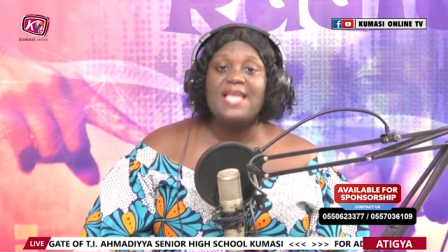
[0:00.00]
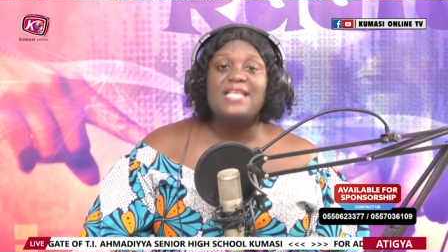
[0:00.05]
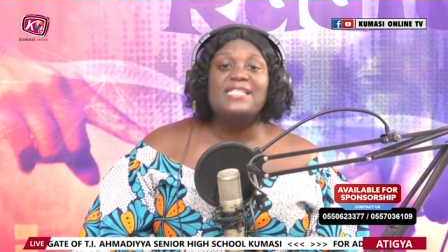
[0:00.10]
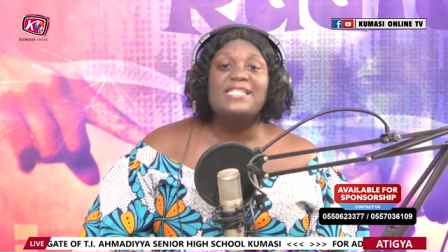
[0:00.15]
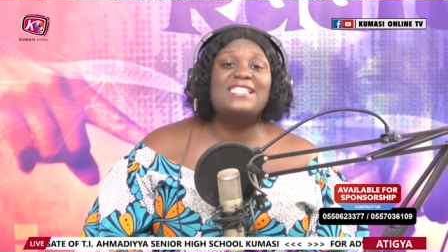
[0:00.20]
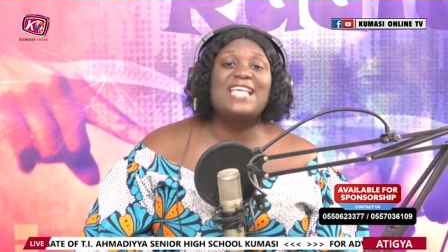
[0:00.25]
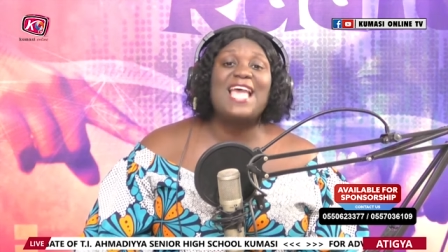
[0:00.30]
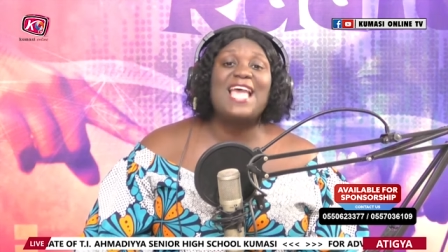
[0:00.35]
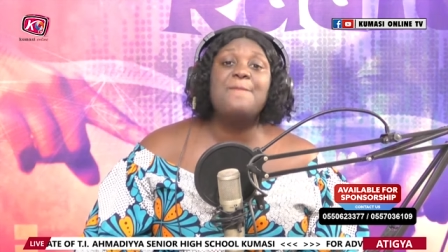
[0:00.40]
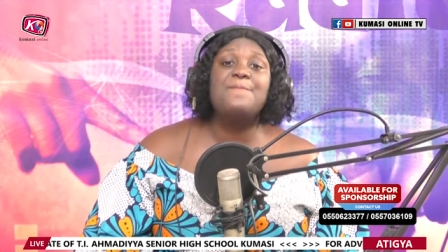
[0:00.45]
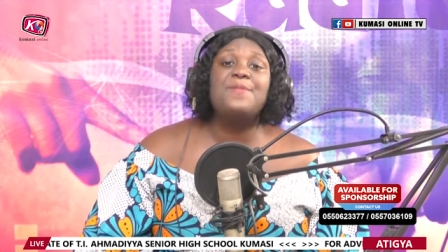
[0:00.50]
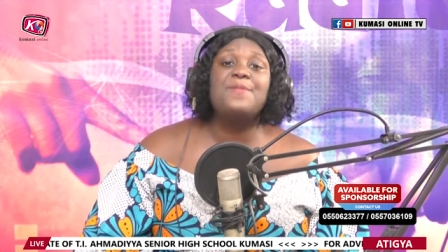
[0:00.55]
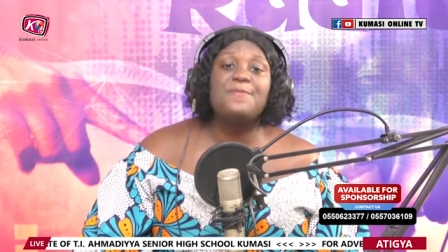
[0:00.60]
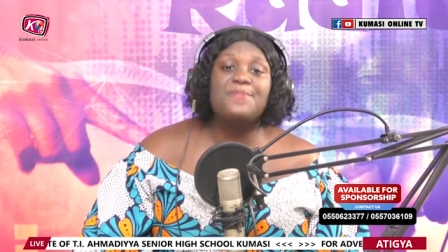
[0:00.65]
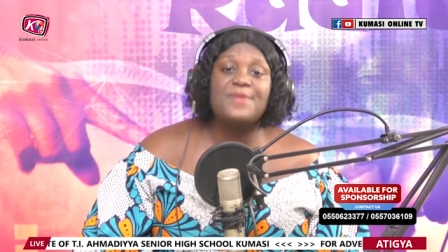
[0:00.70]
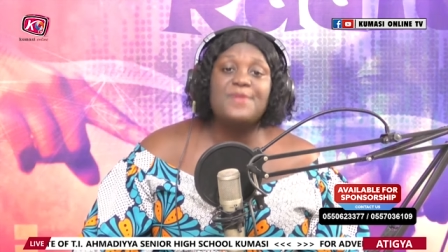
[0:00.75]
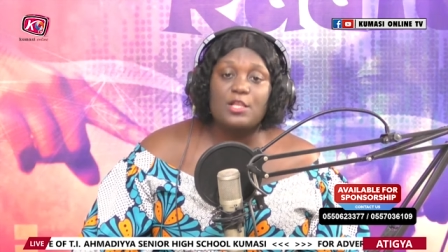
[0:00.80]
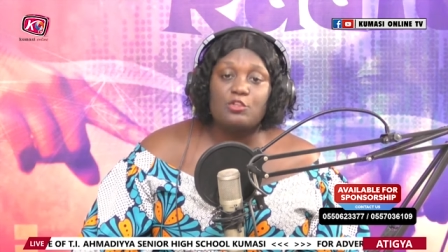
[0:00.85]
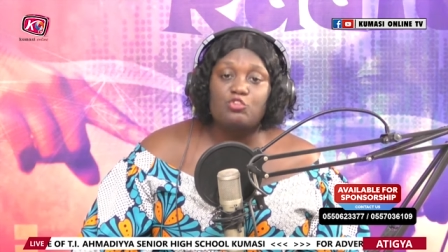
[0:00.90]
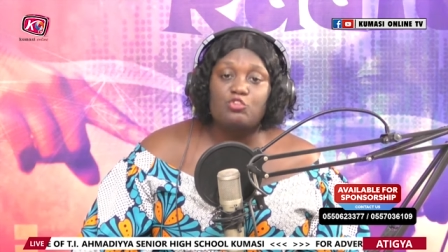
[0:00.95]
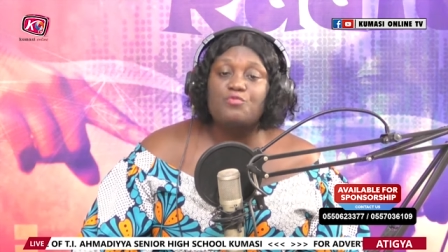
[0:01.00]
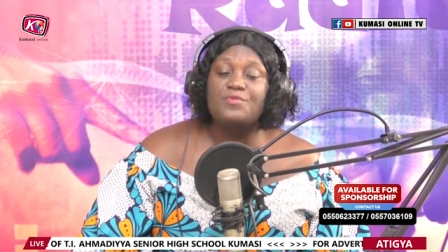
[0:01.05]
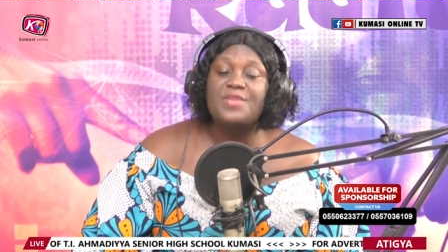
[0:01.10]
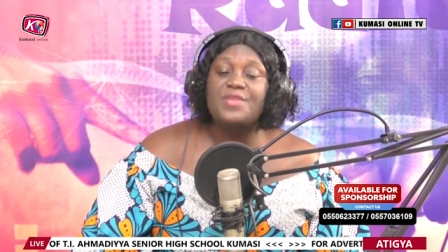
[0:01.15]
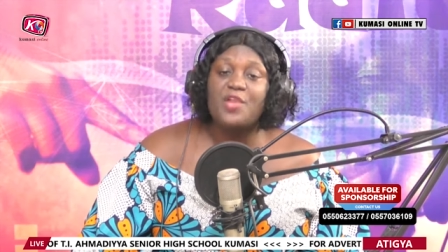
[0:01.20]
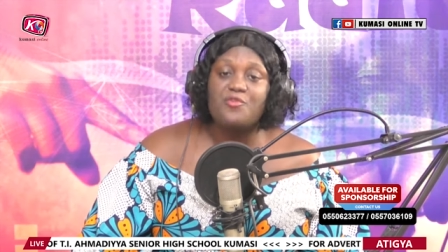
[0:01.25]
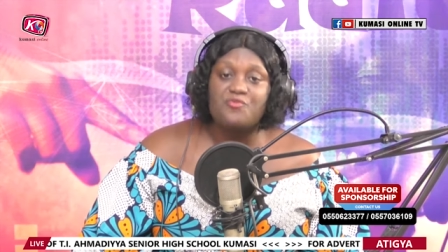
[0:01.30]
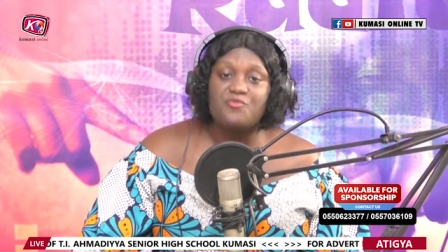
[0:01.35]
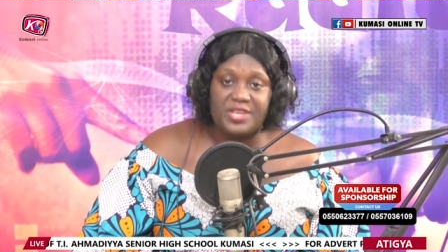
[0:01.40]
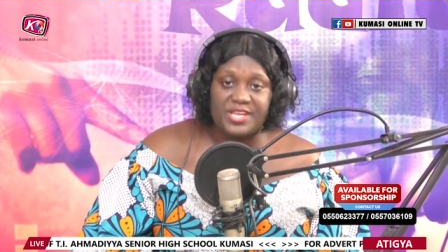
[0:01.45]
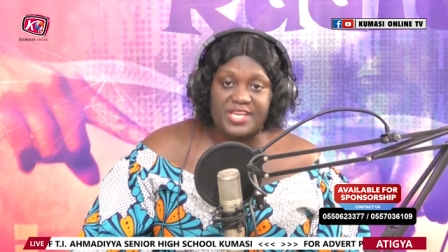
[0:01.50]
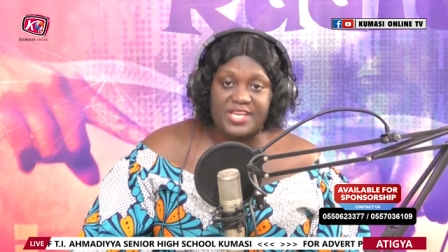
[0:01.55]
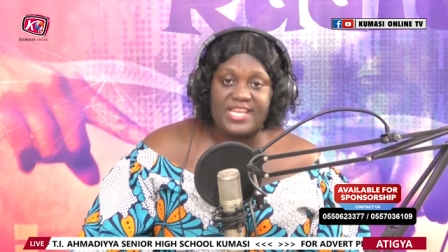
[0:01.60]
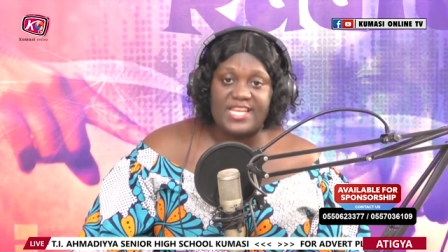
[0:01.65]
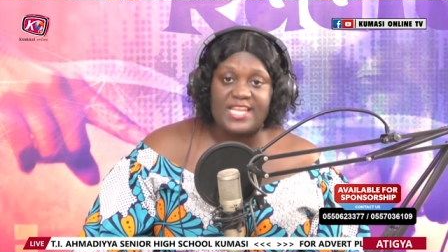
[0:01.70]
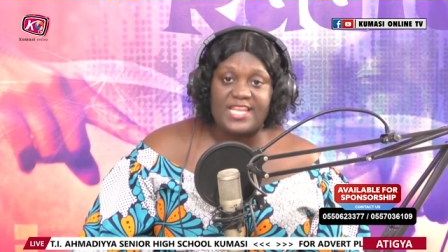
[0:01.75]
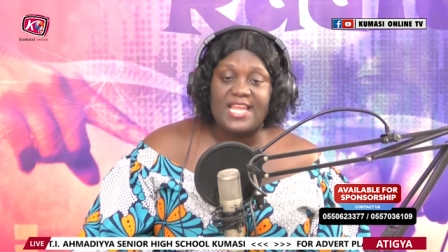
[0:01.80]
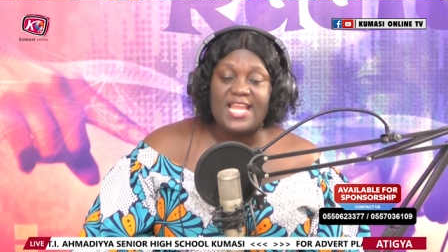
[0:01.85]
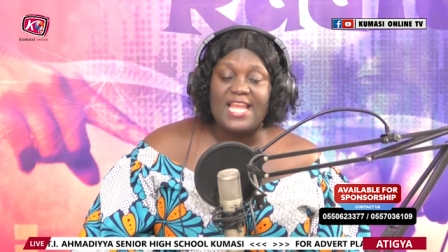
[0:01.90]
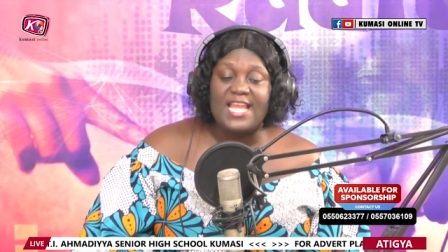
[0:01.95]
se MPP entumi
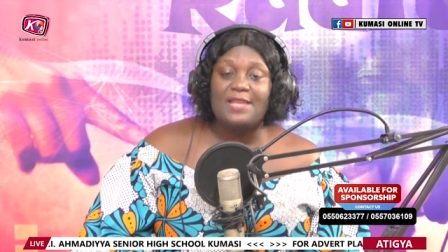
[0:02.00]
enwini